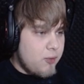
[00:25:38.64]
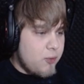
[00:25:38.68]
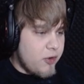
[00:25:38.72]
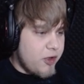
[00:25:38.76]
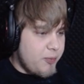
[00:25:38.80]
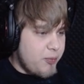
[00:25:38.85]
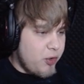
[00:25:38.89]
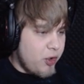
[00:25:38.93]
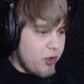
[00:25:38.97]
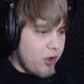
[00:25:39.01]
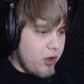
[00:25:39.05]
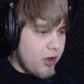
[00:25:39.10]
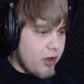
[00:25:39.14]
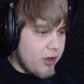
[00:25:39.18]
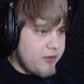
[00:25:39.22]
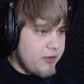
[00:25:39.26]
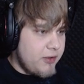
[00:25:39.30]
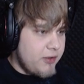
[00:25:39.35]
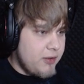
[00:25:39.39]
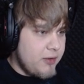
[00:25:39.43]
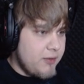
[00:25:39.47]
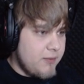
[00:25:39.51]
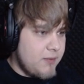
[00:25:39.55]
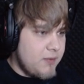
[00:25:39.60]

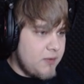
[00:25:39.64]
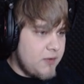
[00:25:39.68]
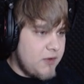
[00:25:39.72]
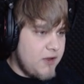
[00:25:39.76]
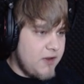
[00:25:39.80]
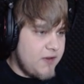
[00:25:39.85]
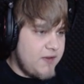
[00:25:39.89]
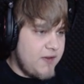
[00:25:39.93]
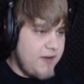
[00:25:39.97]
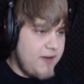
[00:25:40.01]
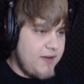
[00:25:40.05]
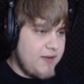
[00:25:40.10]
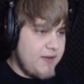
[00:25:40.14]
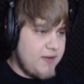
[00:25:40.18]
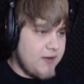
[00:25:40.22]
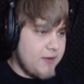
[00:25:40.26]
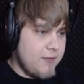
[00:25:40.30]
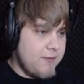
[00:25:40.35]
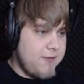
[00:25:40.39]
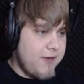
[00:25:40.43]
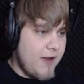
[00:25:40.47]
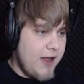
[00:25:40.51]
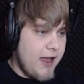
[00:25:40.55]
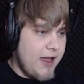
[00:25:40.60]
report. Deceased
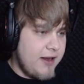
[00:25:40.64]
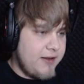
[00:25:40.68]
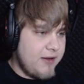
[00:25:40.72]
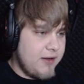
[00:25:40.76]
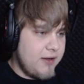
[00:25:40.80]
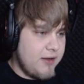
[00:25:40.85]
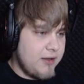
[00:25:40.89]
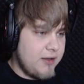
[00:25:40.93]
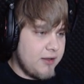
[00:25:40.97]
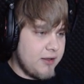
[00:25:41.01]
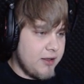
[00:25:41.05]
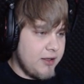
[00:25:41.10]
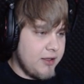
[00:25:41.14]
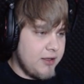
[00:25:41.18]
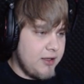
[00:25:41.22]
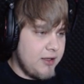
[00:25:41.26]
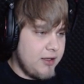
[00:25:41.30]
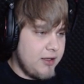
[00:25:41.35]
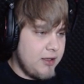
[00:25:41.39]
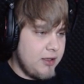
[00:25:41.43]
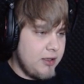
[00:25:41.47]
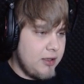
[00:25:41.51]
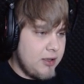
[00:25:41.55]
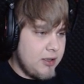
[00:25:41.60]
and fighting,
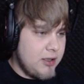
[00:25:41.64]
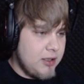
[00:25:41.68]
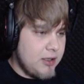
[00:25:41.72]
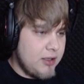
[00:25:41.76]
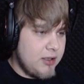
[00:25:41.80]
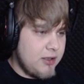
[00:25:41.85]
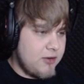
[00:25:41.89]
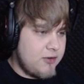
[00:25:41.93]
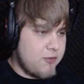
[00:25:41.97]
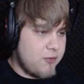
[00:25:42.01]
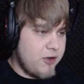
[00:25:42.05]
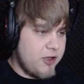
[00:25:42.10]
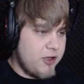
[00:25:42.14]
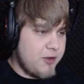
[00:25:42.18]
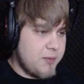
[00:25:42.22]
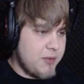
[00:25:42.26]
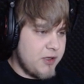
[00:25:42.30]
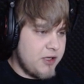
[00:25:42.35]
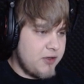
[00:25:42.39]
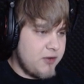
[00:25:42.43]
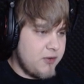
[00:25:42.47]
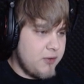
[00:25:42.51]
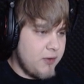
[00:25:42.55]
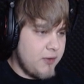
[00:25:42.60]
ill in
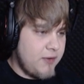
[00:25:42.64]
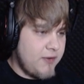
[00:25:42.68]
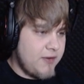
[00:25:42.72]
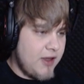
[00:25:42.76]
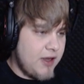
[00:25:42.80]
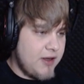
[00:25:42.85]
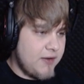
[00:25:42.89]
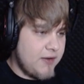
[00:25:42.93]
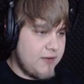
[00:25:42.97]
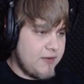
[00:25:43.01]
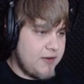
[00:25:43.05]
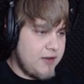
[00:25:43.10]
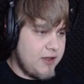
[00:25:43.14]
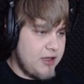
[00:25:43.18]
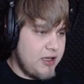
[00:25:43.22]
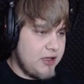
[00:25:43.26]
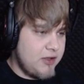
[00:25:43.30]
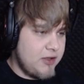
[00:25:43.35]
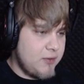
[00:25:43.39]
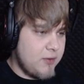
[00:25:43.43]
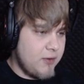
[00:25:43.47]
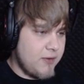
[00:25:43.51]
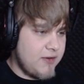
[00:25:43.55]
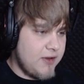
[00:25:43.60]
treatment, good status
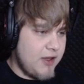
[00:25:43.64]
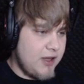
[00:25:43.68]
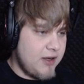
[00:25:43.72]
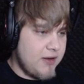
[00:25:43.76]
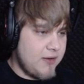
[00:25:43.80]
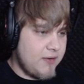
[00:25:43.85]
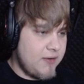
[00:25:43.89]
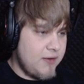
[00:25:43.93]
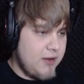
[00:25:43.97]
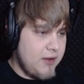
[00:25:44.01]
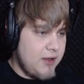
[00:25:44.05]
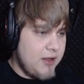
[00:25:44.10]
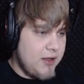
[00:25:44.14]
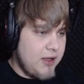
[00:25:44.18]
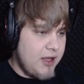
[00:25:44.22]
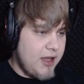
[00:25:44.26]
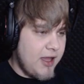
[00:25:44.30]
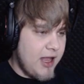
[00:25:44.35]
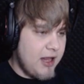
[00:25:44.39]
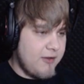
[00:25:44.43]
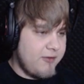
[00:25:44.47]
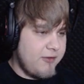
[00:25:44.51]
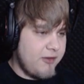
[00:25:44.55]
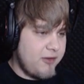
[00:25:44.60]
killed, good status
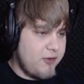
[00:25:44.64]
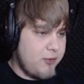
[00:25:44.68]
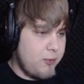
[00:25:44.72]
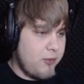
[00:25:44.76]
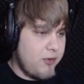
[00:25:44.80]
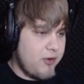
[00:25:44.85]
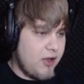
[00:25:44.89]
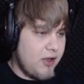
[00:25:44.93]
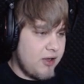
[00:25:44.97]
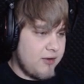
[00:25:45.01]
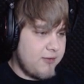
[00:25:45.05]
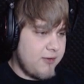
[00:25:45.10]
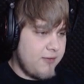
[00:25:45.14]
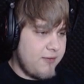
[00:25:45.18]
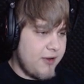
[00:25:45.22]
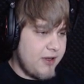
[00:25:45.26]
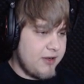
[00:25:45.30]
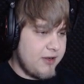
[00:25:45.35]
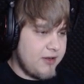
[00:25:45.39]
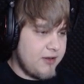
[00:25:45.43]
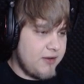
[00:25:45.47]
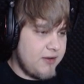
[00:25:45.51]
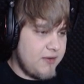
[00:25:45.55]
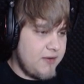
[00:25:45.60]
healthy, too young for
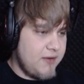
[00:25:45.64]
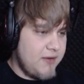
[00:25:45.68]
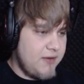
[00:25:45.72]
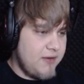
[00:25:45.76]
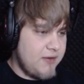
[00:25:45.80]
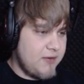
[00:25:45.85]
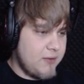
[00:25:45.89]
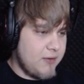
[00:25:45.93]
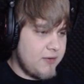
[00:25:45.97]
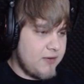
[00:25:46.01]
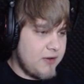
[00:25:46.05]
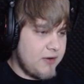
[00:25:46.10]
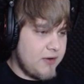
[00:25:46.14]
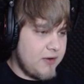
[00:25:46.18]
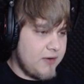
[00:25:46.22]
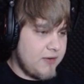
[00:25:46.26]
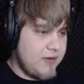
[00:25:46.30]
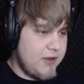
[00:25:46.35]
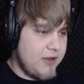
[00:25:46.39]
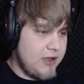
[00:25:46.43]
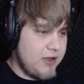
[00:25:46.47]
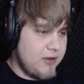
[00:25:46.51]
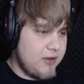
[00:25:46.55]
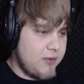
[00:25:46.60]
fighting disease, good status
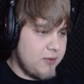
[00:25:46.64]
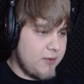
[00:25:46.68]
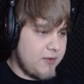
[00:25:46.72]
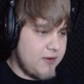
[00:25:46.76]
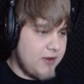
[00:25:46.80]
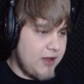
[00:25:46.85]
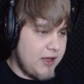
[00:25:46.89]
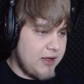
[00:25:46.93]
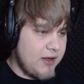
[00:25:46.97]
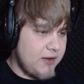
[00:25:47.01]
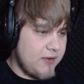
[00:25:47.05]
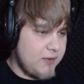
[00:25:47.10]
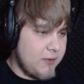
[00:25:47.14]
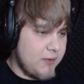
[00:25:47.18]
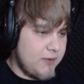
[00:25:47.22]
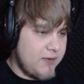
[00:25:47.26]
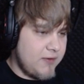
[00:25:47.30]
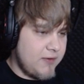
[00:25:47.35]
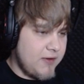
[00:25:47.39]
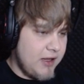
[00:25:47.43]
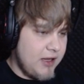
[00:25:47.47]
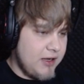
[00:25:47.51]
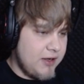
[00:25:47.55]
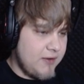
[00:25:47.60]
killed, good
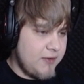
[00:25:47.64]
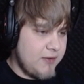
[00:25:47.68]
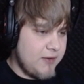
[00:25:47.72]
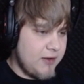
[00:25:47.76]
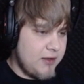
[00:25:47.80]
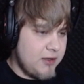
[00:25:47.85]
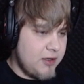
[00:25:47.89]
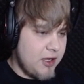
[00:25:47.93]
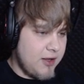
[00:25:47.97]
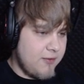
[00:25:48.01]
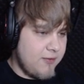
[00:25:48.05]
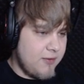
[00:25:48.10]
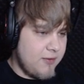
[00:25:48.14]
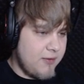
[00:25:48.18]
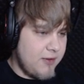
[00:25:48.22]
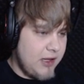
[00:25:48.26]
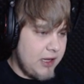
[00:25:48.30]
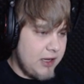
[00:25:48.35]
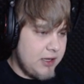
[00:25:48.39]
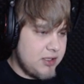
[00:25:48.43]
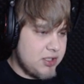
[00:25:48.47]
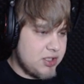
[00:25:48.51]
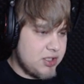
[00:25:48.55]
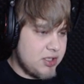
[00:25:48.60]
status under
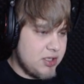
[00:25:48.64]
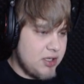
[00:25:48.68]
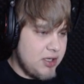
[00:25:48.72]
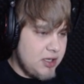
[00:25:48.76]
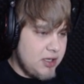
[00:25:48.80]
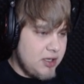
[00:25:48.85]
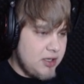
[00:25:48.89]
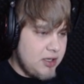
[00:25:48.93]
evaluation.